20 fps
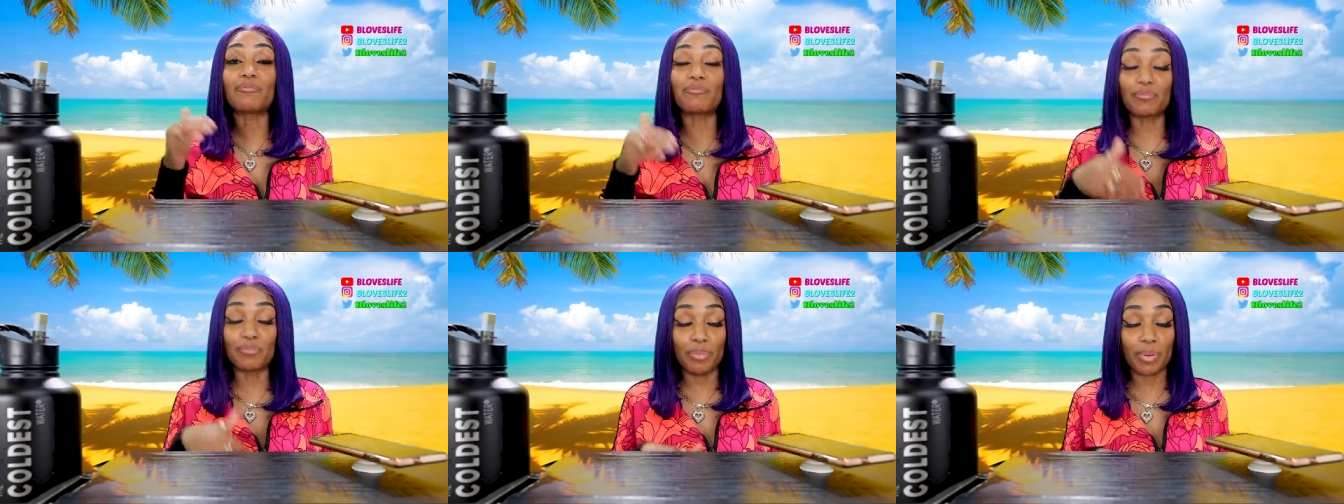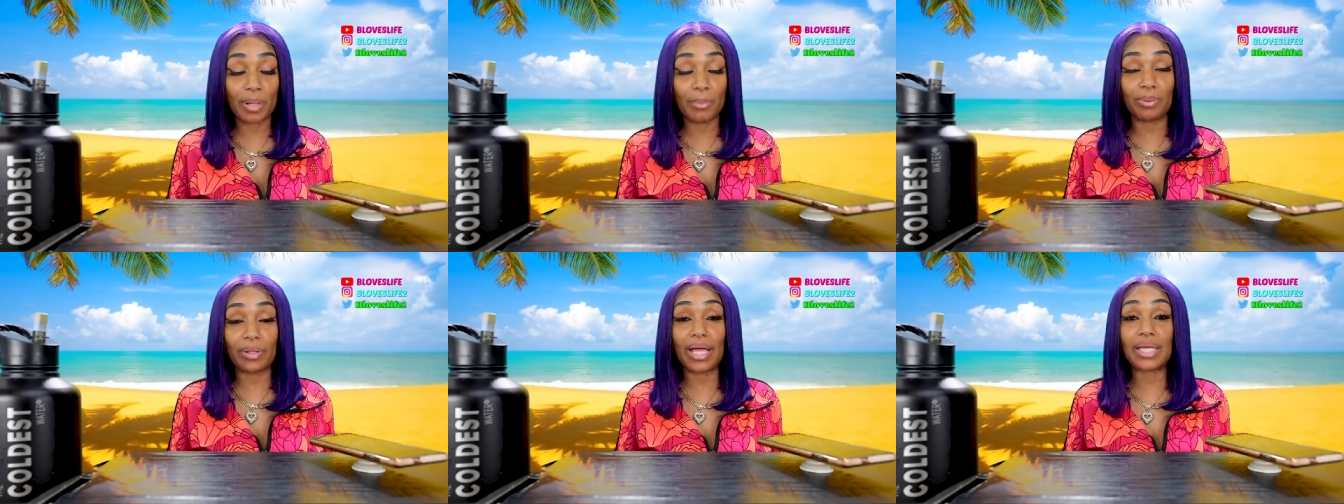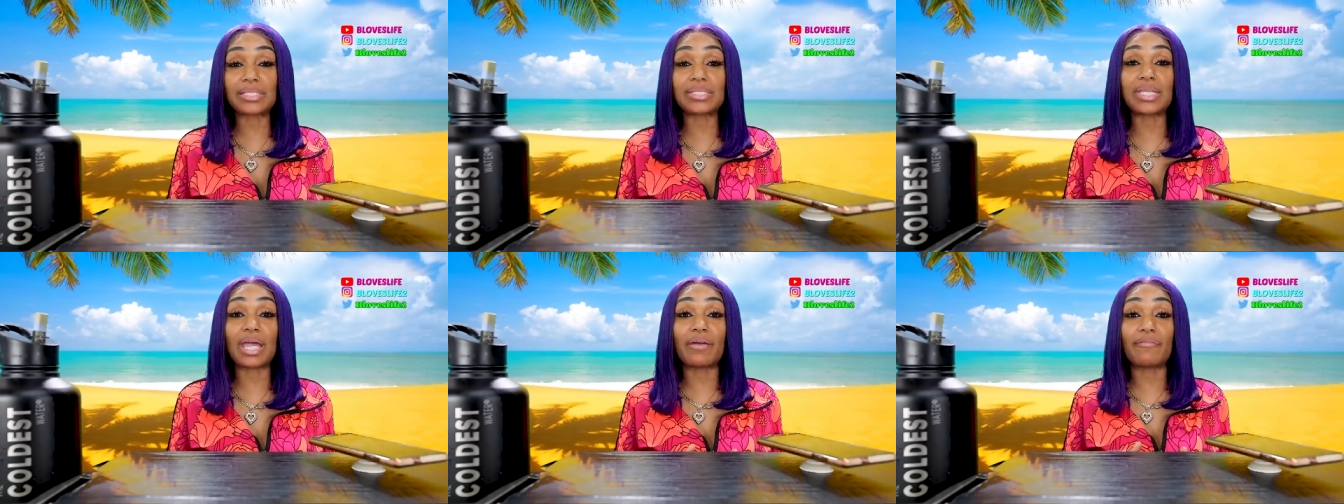
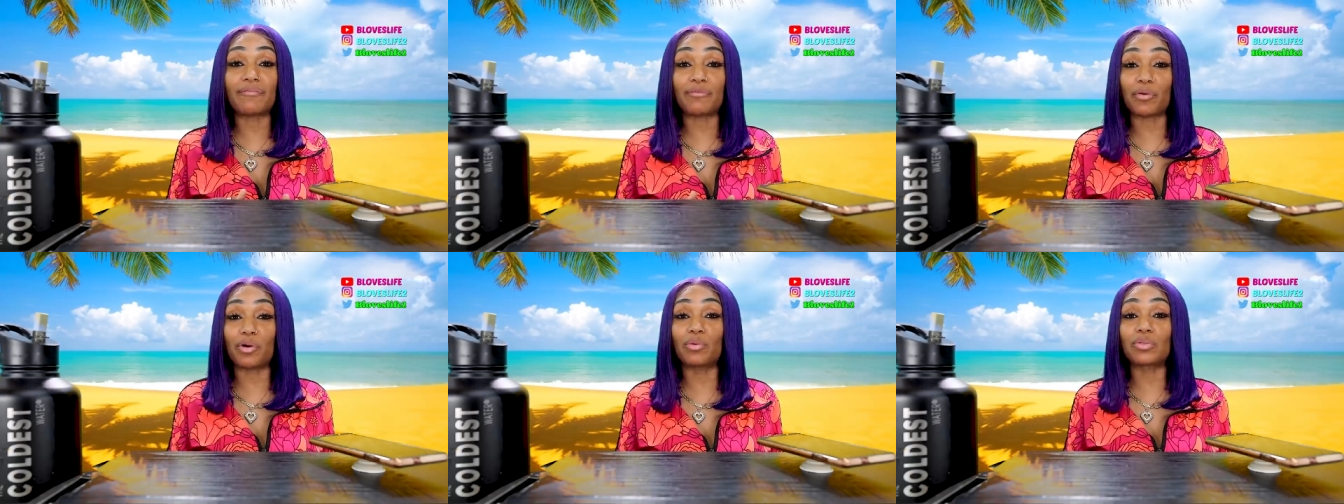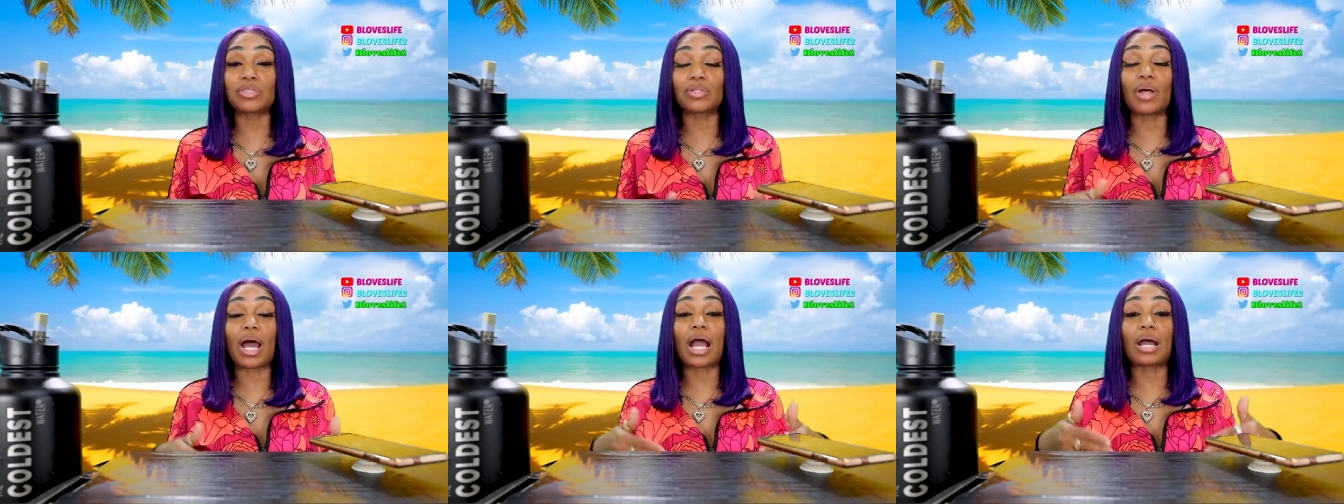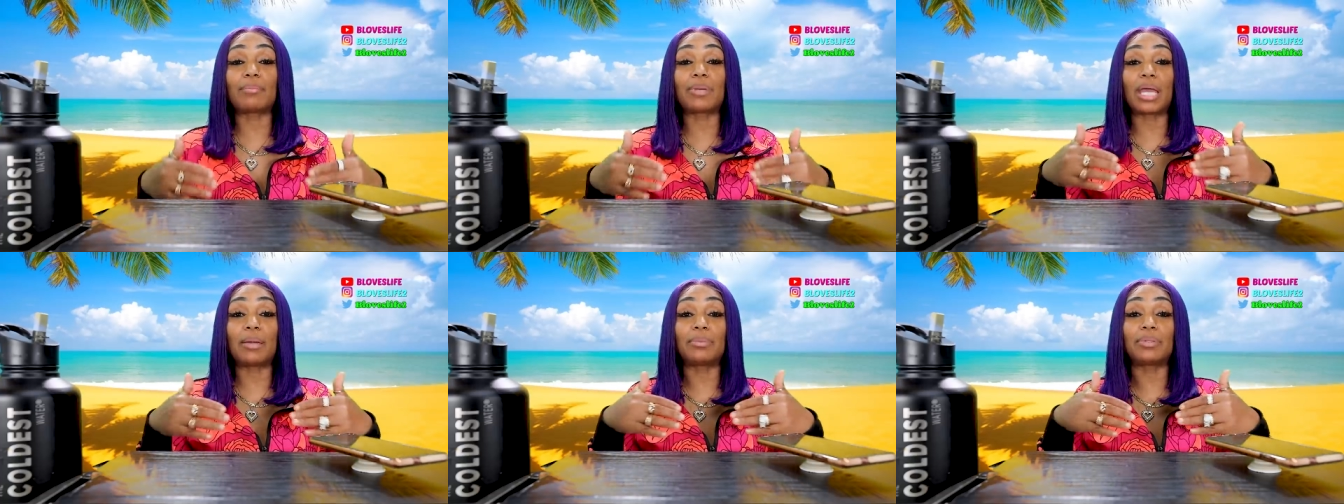bless that fruit so I
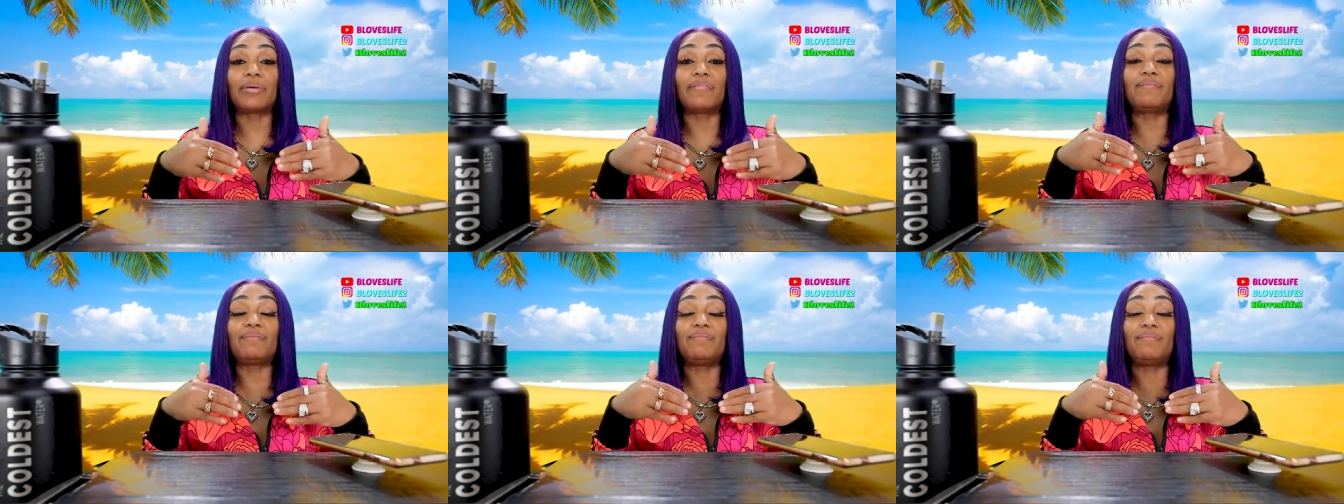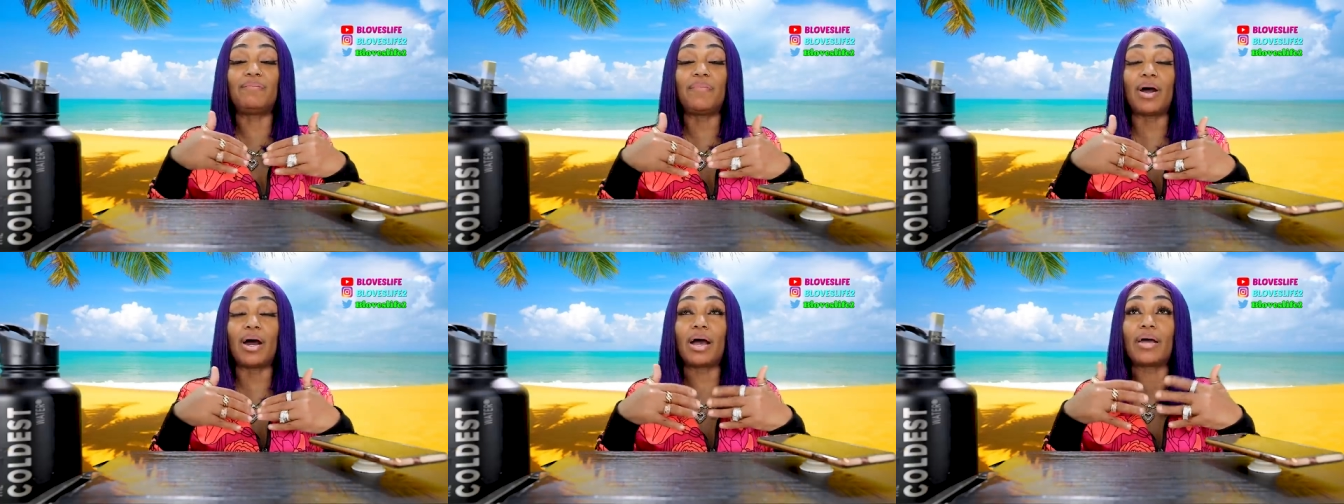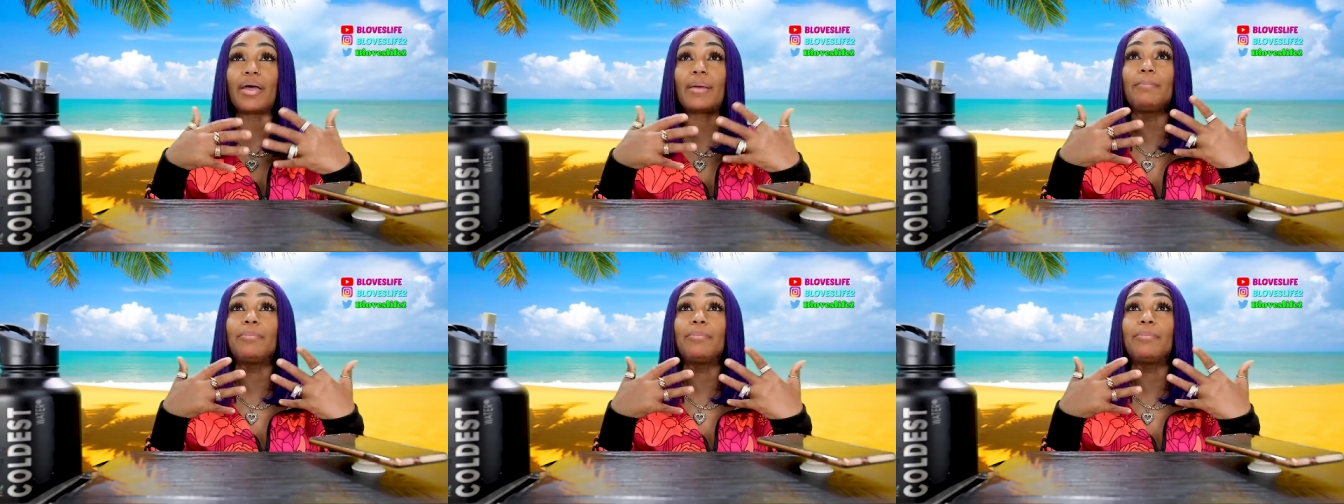can be able to uh,